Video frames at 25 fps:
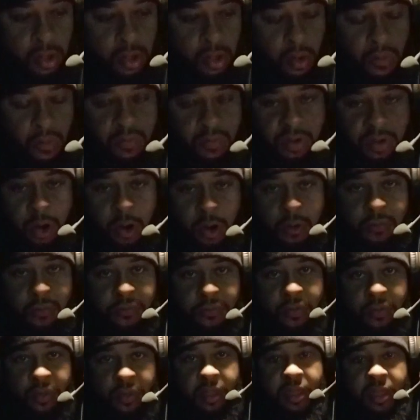over the
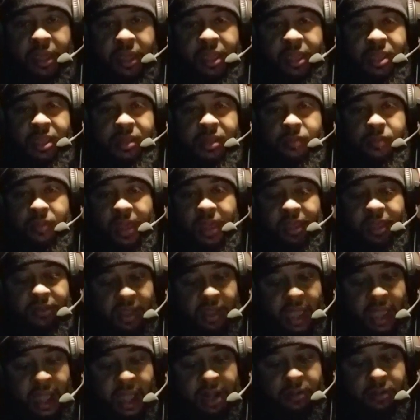earth. He makes
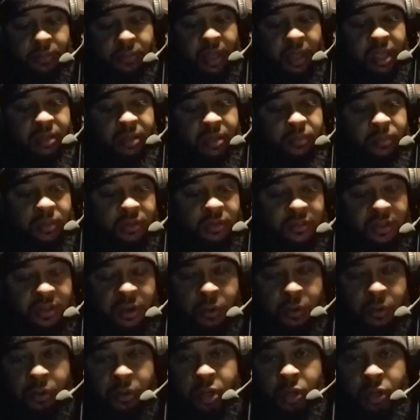Adam a
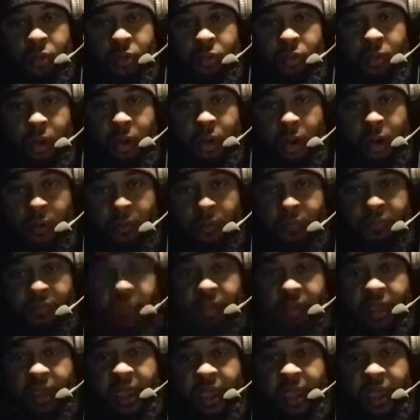material earth.